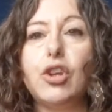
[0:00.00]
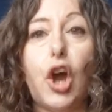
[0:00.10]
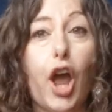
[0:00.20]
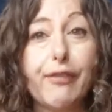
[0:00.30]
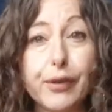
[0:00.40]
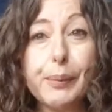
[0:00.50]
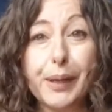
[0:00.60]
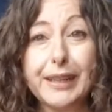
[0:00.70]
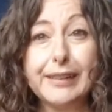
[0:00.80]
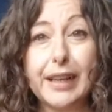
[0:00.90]

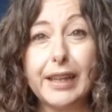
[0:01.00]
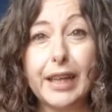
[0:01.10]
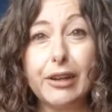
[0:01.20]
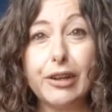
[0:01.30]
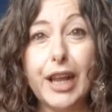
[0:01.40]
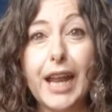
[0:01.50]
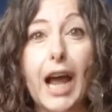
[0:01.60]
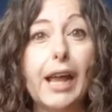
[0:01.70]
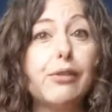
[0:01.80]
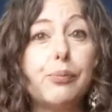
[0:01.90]
everybody's on the internet,
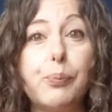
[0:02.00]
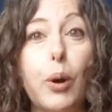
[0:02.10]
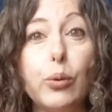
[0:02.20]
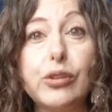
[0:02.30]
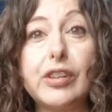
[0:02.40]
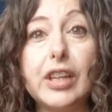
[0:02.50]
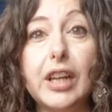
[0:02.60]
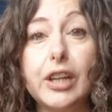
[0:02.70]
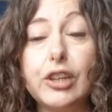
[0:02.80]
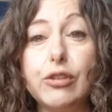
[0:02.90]
I posted
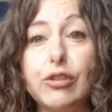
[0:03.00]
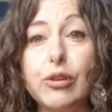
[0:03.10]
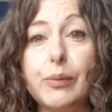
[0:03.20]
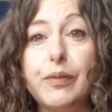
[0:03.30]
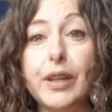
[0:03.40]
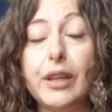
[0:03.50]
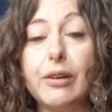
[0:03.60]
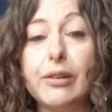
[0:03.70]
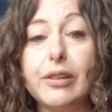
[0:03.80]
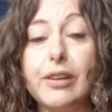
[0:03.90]
a YouTube
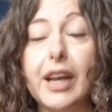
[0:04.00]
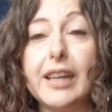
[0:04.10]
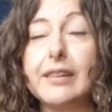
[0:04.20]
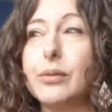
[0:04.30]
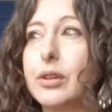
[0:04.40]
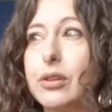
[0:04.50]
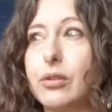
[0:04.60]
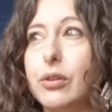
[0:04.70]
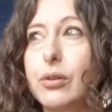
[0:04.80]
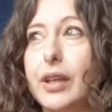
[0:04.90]
video, you guys,
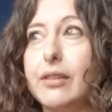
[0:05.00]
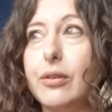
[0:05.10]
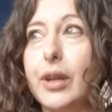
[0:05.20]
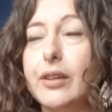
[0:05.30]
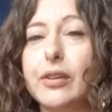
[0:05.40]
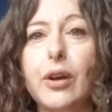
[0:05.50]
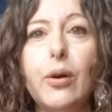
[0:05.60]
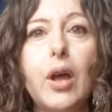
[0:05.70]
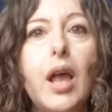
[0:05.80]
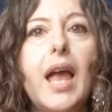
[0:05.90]
two days ago.
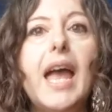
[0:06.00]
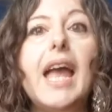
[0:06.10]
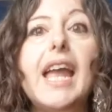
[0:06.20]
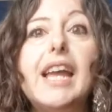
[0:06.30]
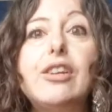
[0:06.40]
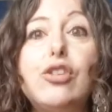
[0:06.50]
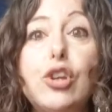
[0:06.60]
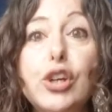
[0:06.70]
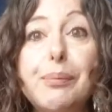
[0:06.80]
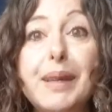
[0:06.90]
It
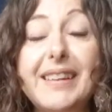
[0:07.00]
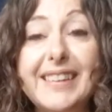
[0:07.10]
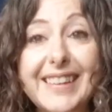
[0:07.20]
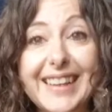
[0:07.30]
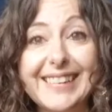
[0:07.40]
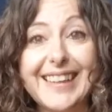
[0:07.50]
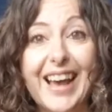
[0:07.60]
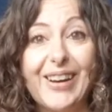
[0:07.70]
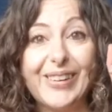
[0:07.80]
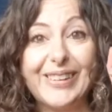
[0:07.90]
took me 6
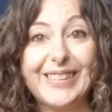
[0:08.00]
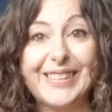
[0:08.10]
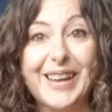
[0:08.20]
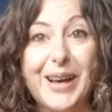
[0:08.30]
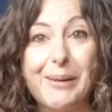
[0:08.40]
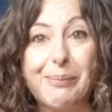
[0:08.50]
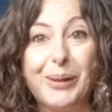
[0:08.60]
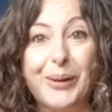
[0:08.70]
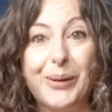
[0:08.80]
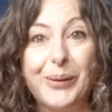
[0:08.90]
hours to
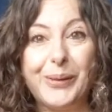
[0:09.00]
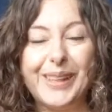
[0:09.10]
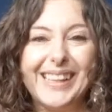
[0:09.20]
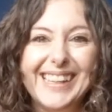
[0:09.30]
upload.